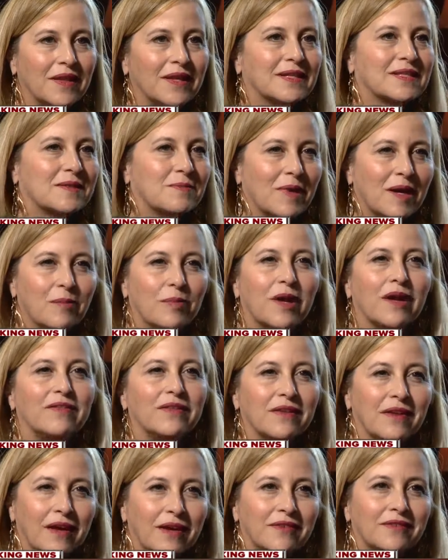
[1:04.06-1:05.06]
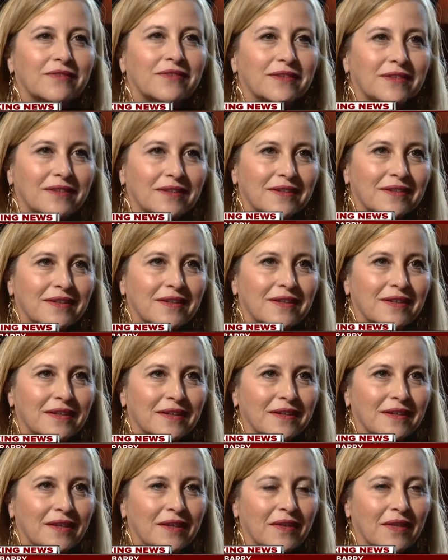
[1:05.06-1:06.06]
things in my private life
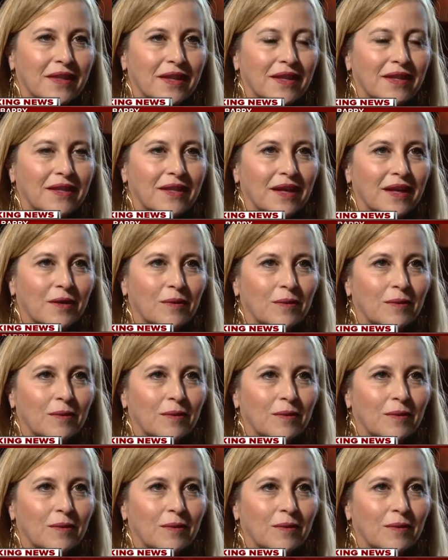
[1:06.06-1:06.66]
that I